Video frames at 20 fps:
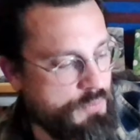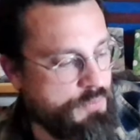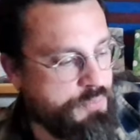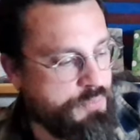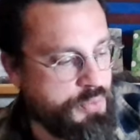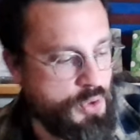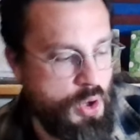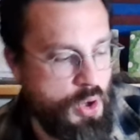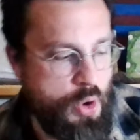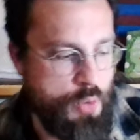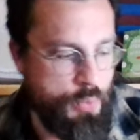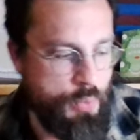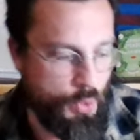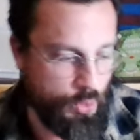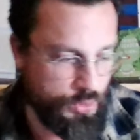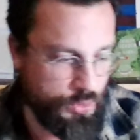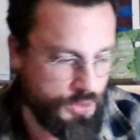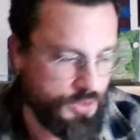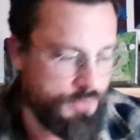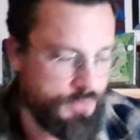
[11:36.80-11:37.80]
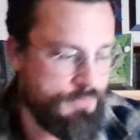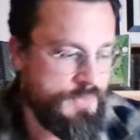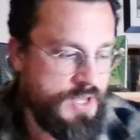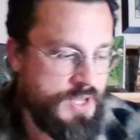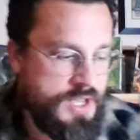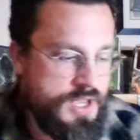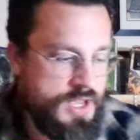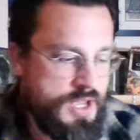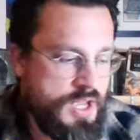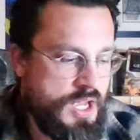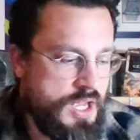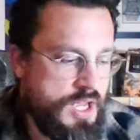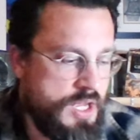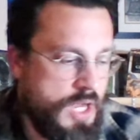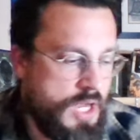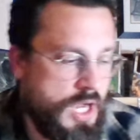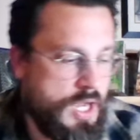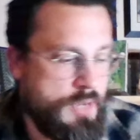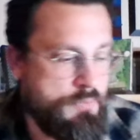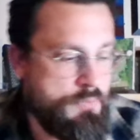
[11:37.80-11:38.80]
Pro Bowler,
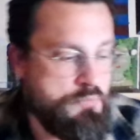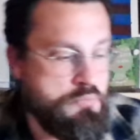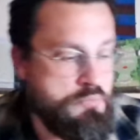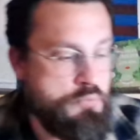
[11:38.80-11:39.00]
uh,